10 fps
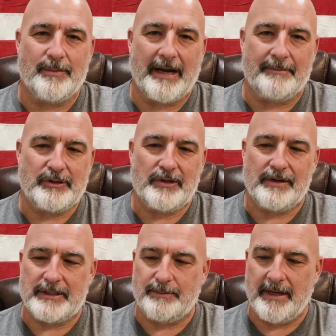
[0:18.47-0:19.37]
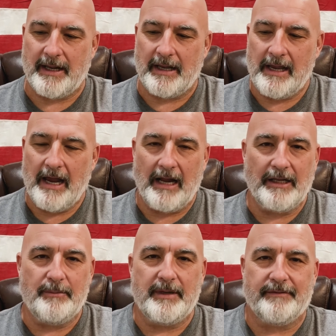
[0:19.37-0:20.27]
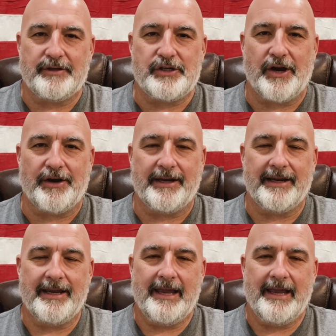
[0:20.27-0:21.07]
but I'm sure it's been a little bit of a journey.